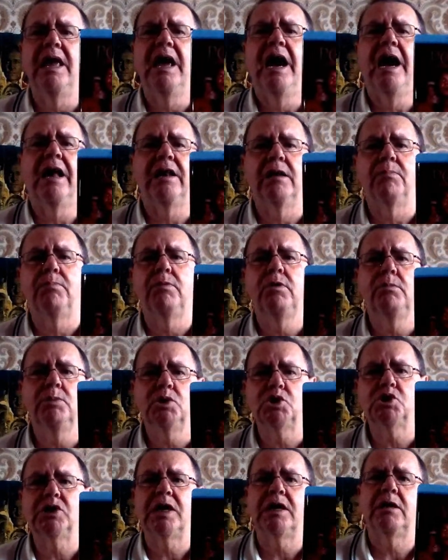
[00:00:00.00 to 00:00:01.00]
and the blooming
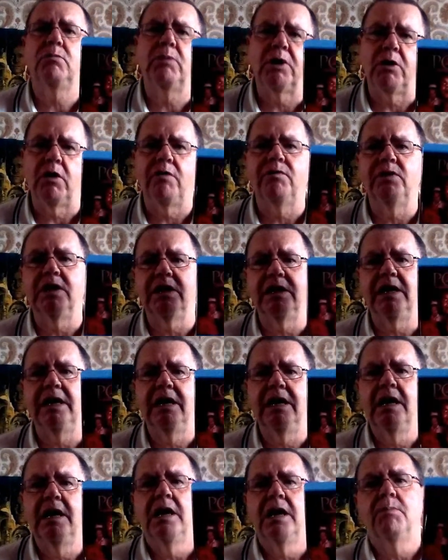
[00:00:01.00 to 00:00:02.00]
channel went off, didn't it?
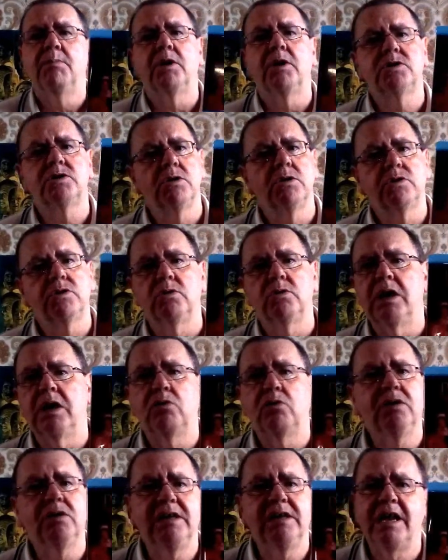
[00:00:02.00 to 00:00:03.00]
But I thought I
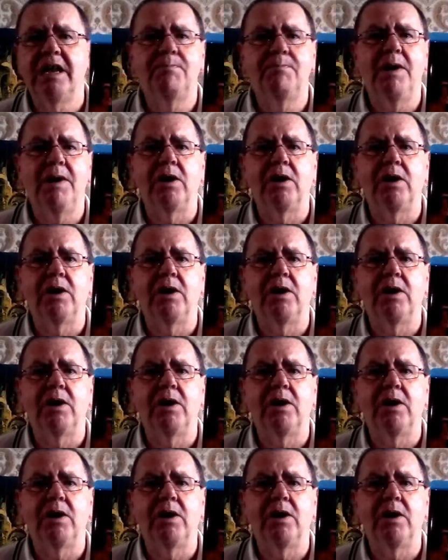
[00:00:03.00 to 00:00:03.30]
couldn't get it